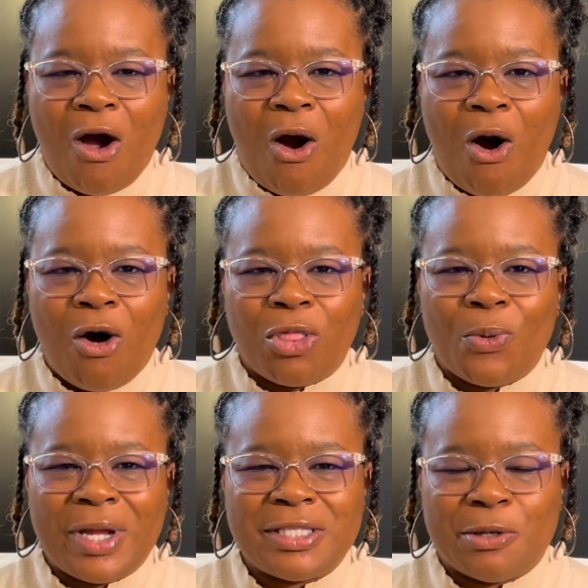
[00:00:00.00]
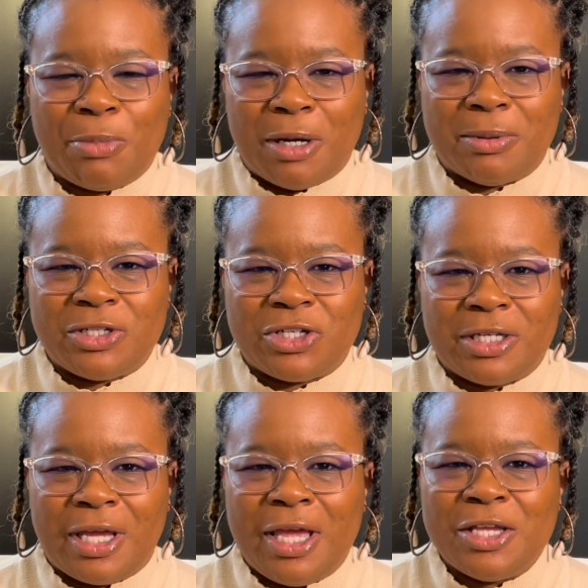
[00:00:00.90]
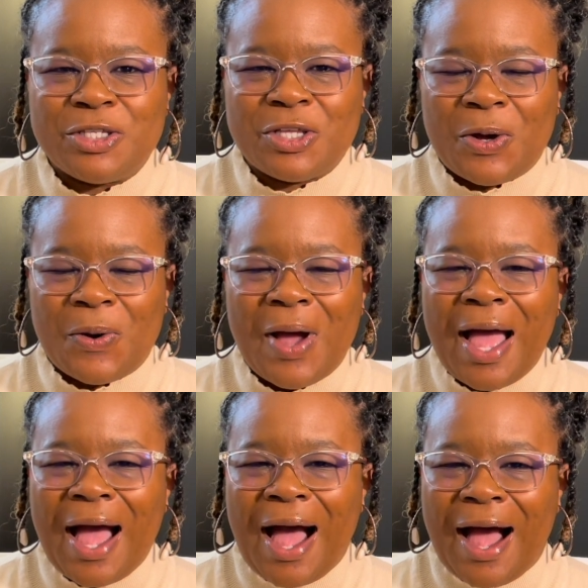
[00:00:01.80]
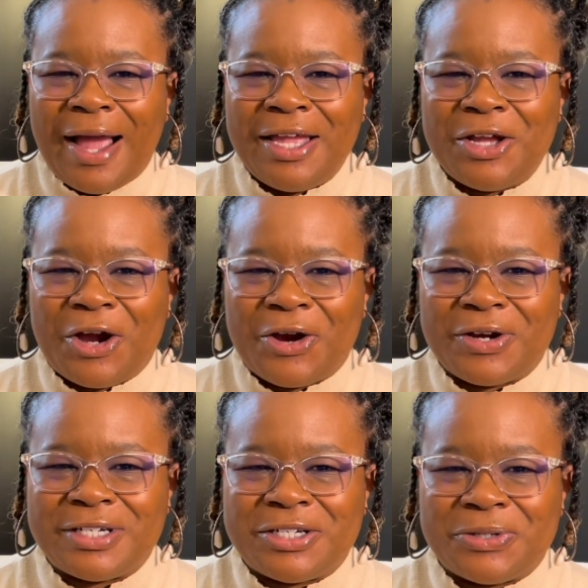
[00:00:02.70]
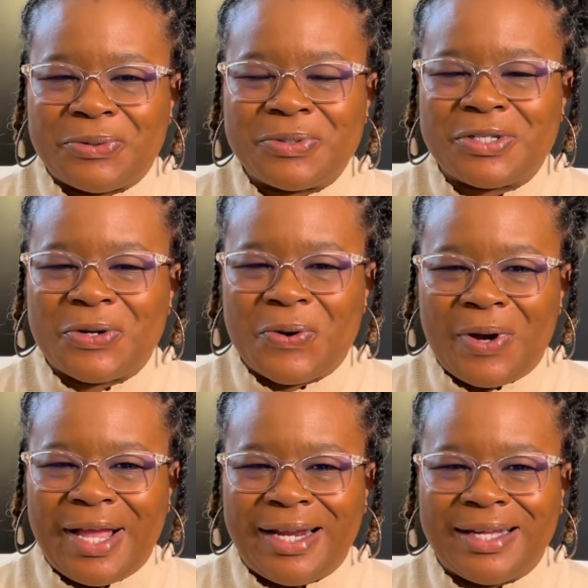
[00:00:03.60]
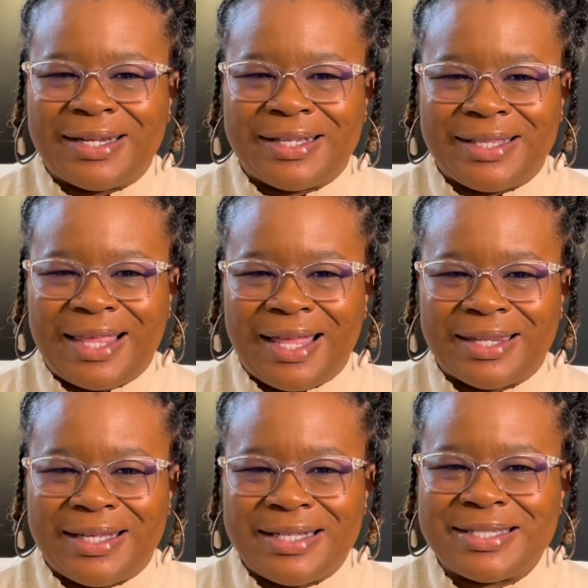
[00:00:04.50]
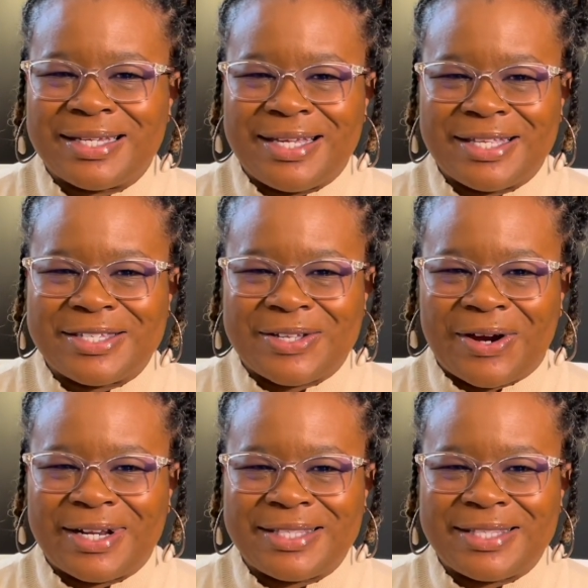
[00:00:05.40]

all the way to publishing. So I encourage you to go ahead and click that link to get started